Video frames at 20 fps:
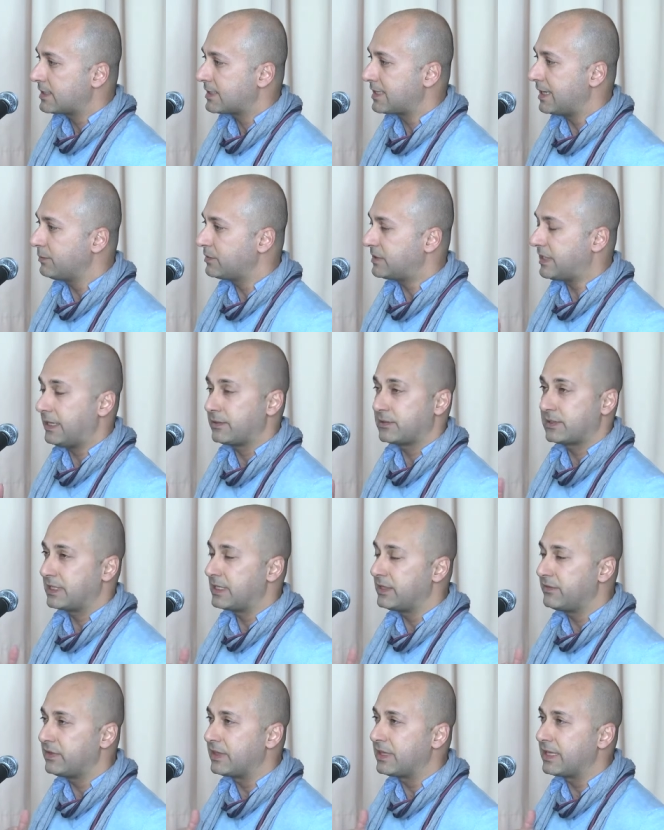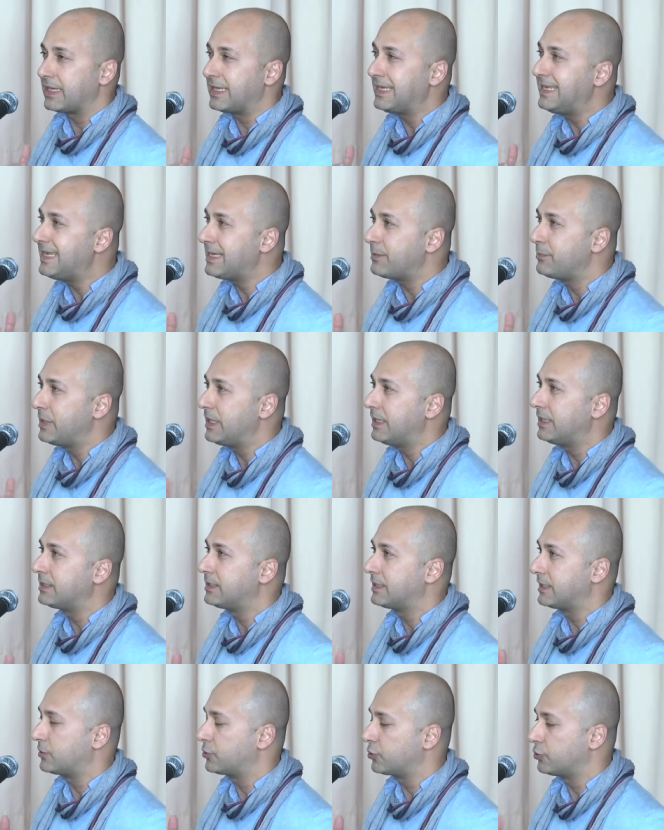sometimes even the
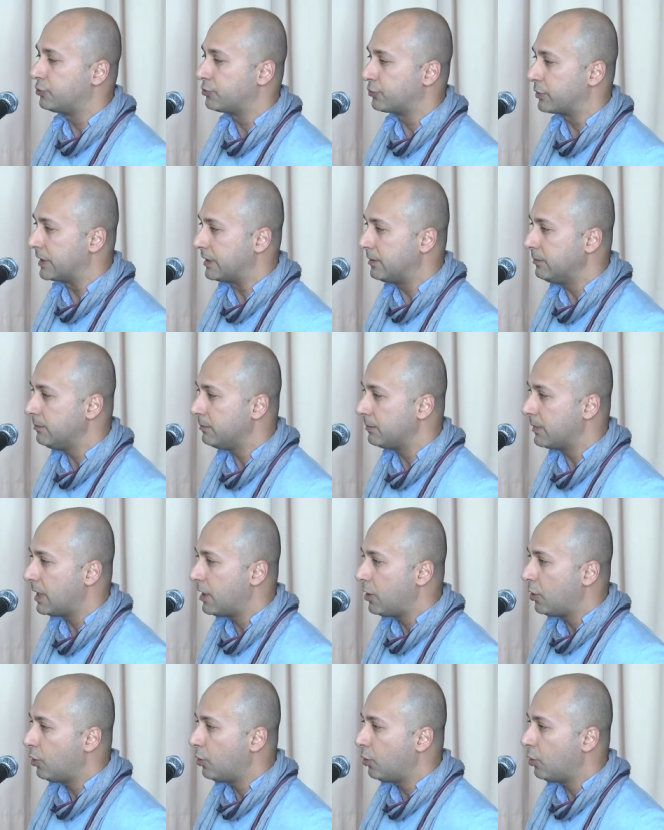inability to dream,